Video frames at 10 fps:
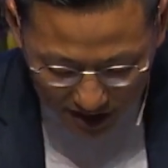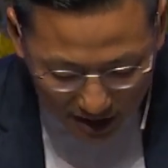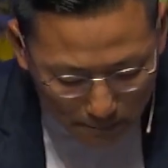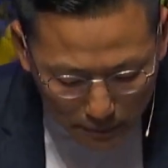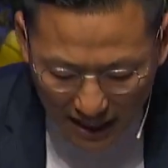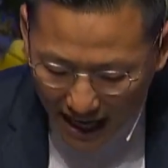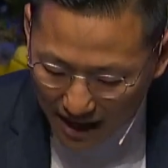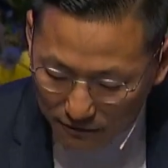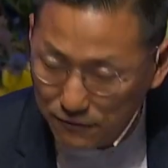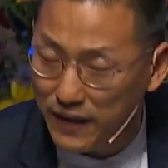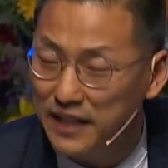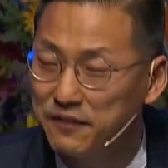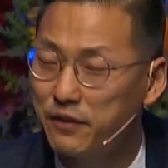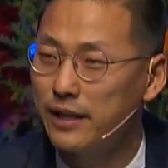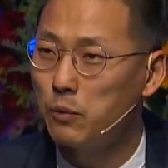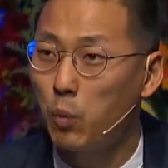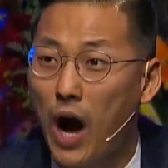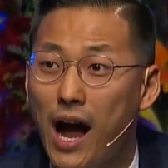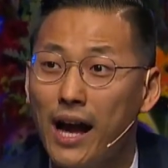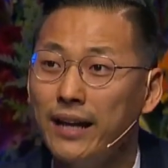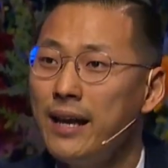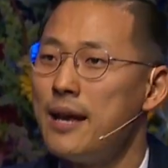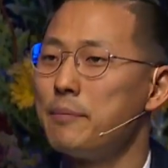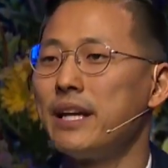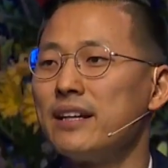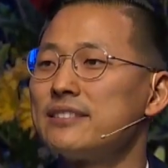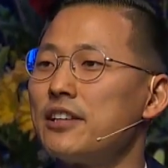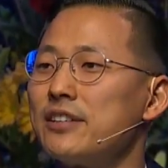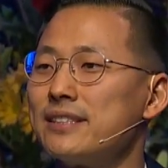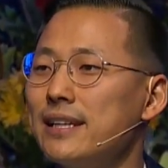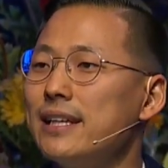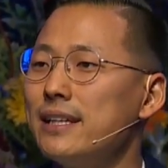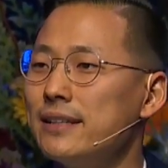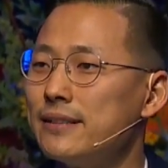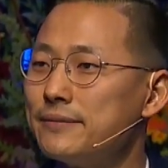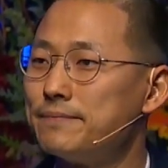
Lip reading: simply and faithfully. Why? Because there is a need.